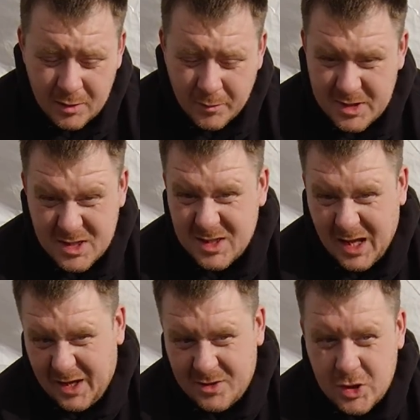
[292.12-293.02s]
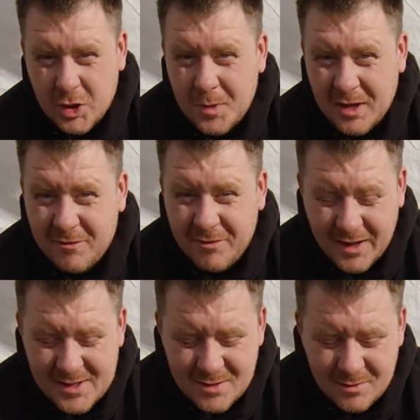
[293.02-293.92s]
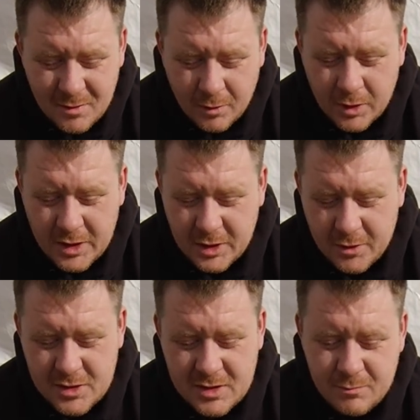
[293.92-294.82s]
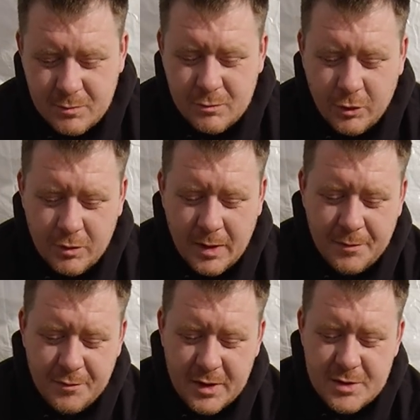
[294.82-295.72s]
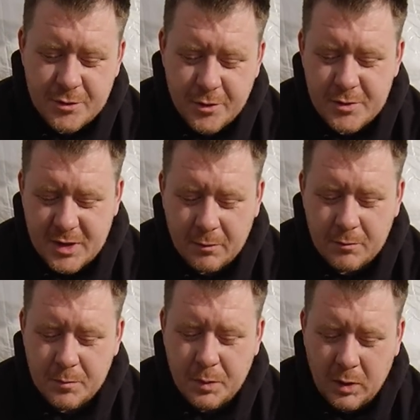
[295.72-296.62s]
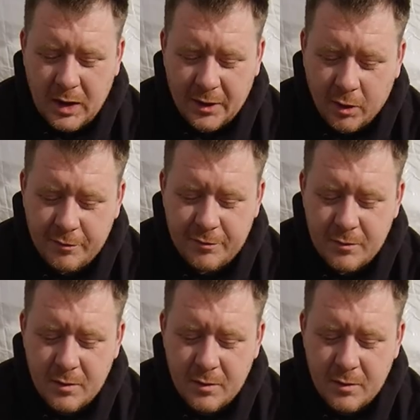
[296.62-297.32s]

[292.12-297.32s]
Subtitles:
which is like a 2-minute fix. And all you do is you run them 3 screws out, pull that off,